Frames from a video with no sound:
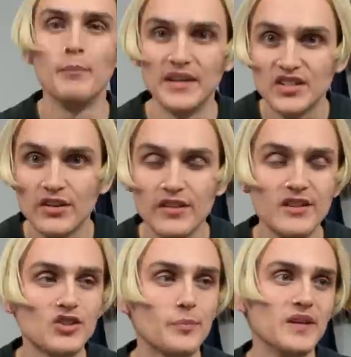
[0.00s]
Basically,
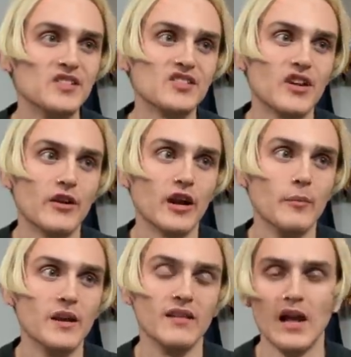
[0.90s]
these are pieces that are gonna
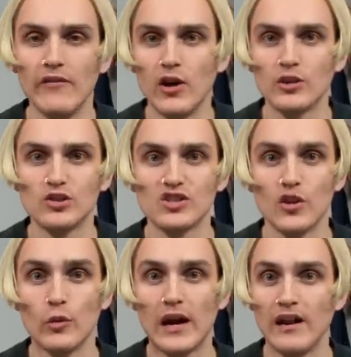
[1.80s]
be in live auctions that
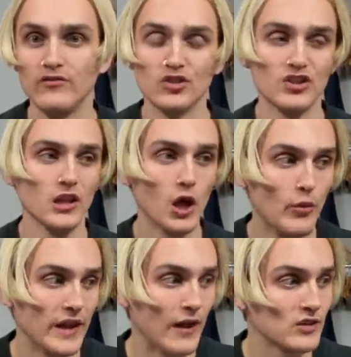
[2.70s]
were kind of just
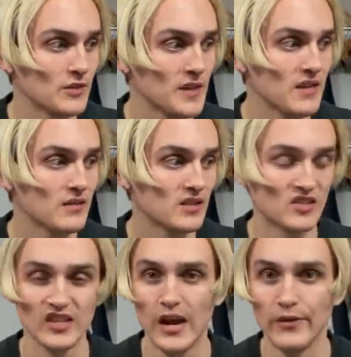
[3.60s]
loaned out to me to
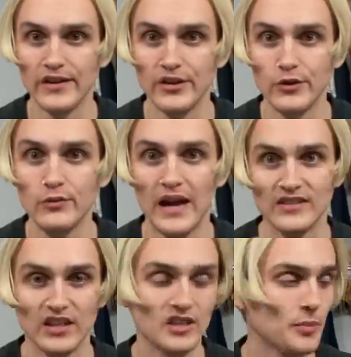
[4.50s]
see how they do, as
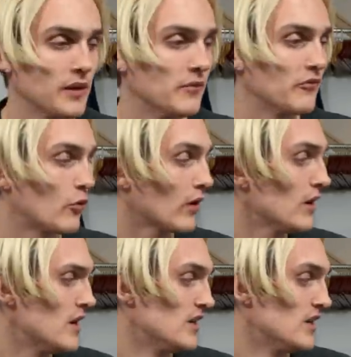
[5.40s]
I explained before.